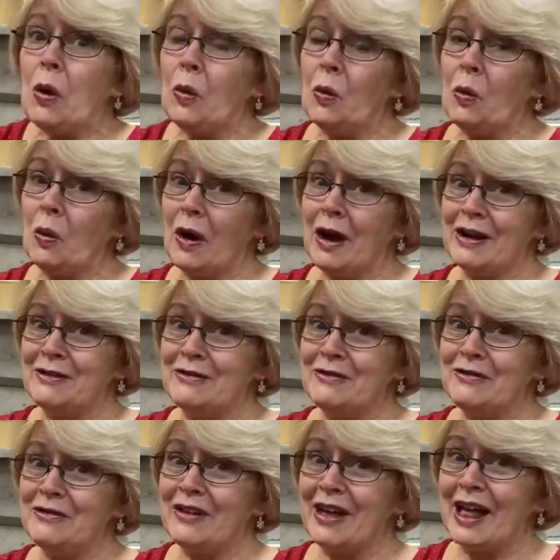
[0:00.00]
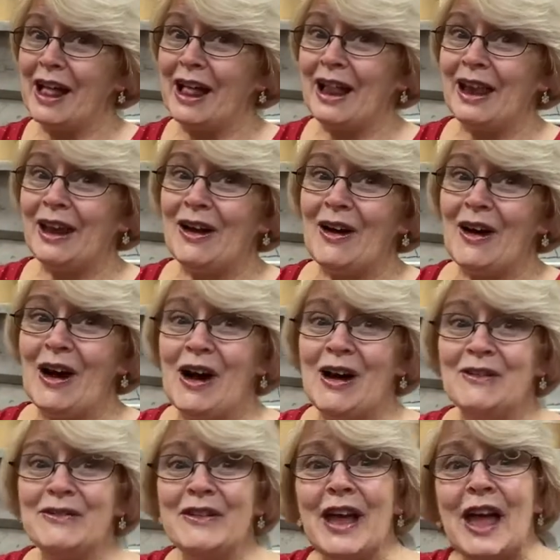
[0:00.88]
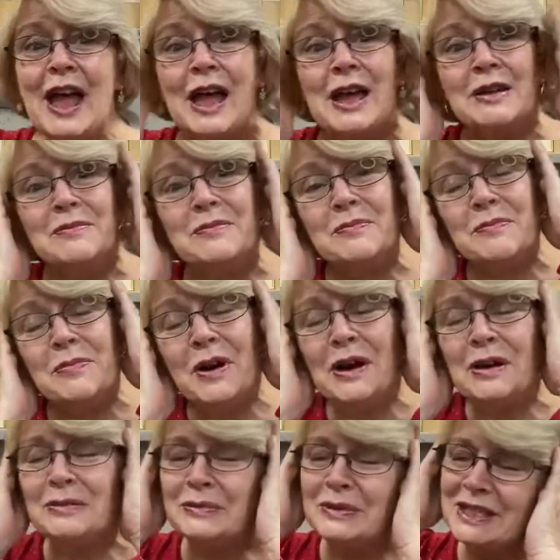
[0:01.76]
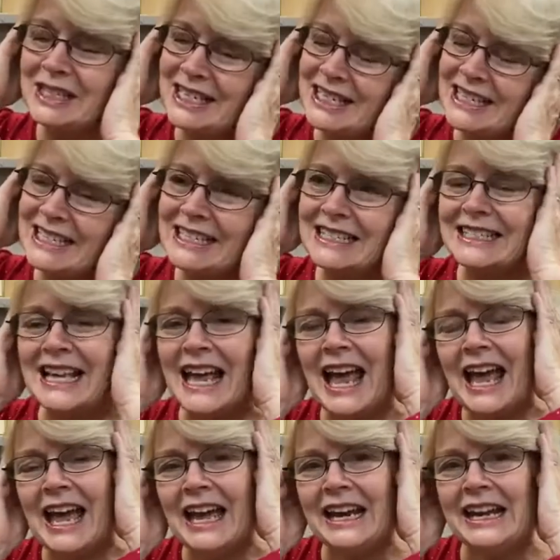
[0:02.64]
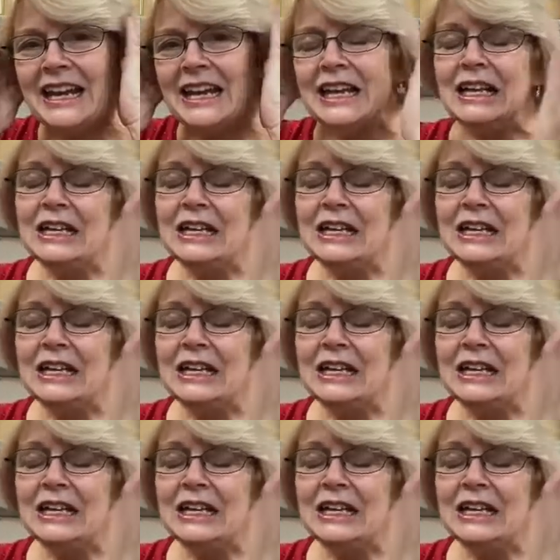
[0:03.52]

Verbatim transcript: One fell off and bumped his head.